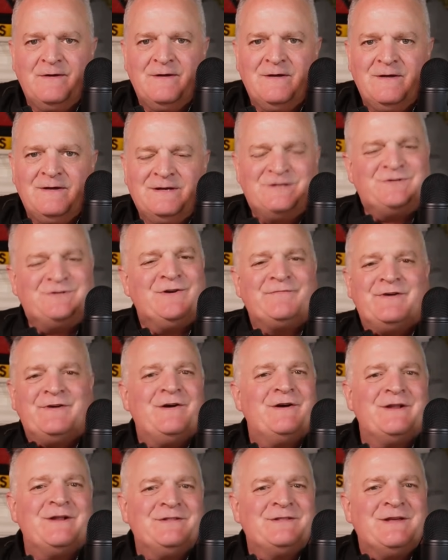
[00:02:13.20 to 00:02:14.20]
Did you
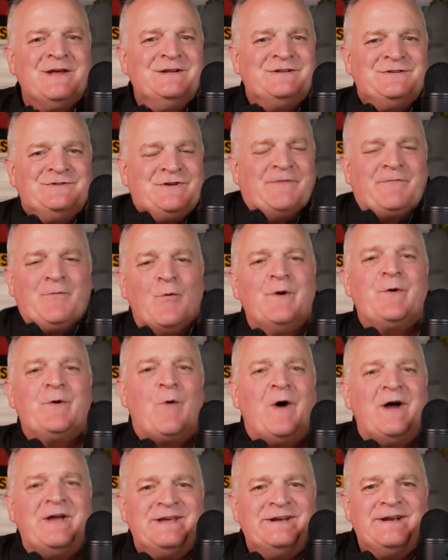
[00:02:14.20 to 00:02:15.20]
ever wonder
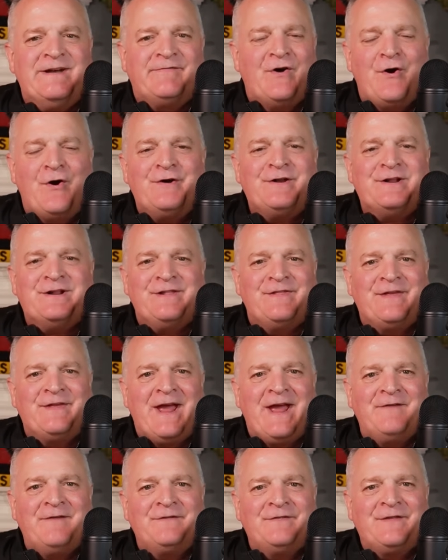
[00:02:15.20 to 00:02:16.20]
why you never heard
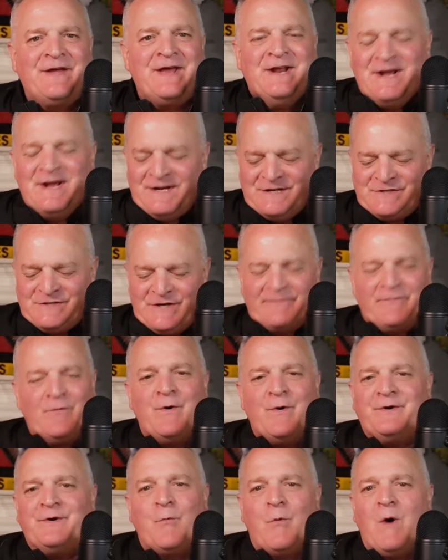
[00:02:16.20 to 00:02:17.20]
anything after that? Did you ever
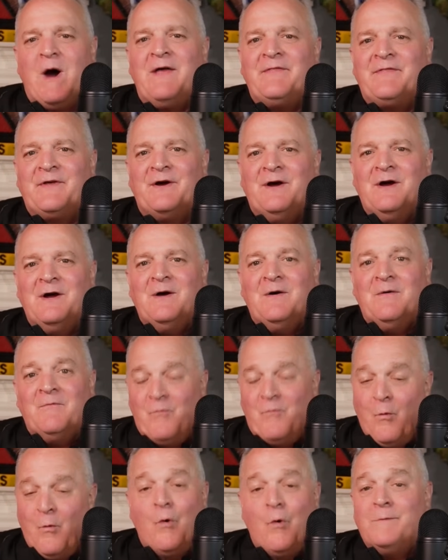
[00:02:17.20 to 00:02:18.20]
wonder why the
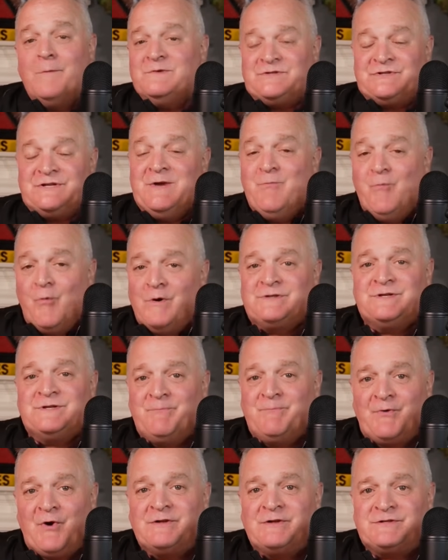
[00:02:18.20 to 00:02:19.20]
war machine
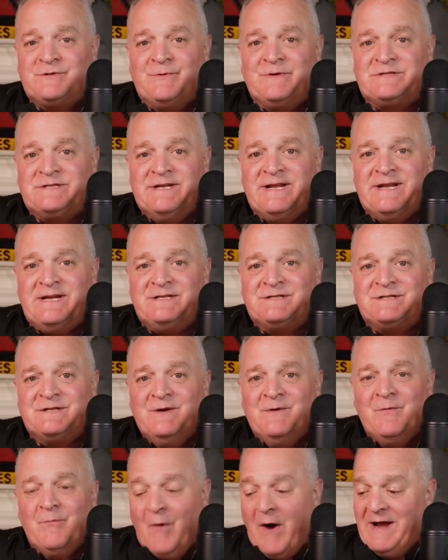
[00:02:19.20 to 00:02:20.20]
wasn't brought to its knees?
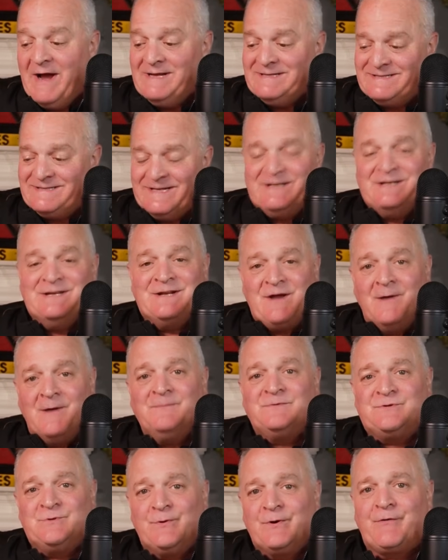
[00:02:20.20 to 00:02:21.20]
Why it didn't
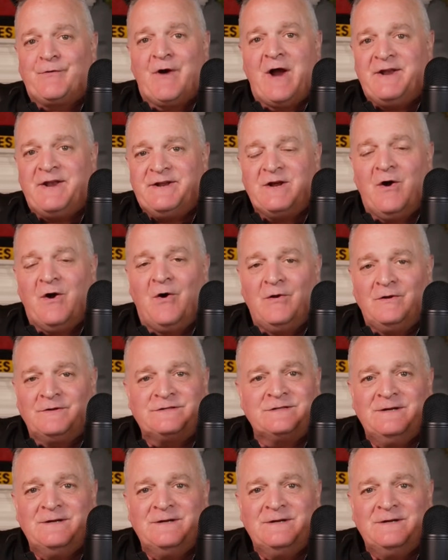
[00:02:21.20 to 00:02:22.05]
come to a grinding halt?